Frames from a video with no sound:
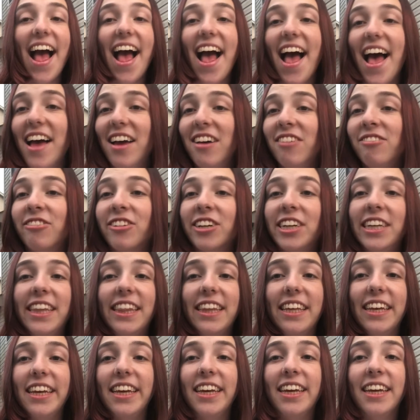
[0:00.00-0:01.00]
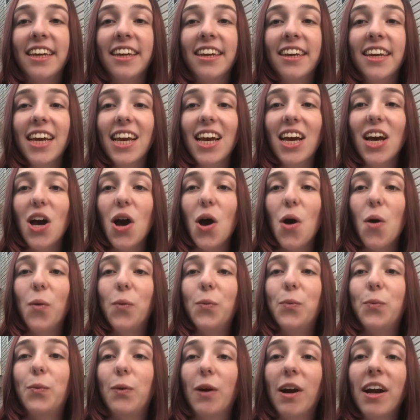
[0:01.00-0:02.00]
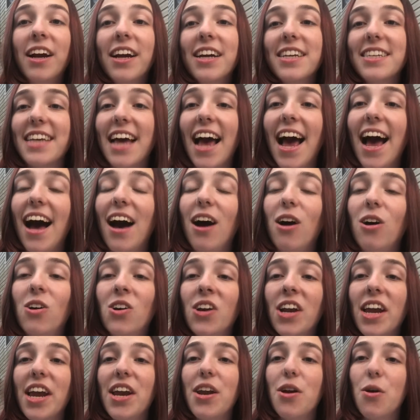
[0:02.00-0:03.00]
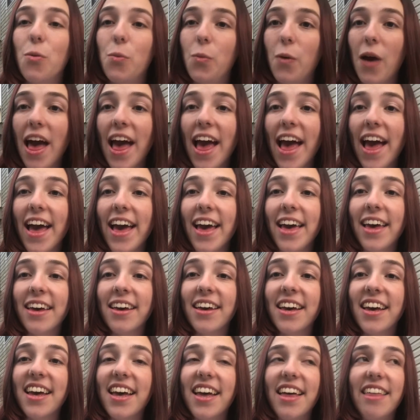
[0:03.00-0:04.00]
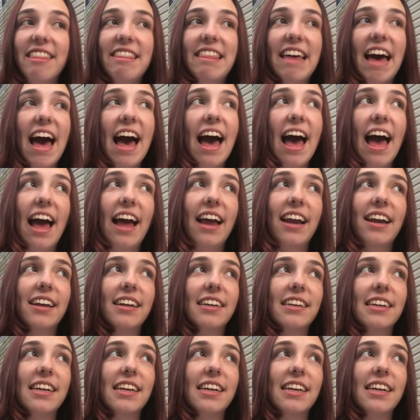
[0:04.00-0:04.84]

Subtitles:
Everything works out in a way that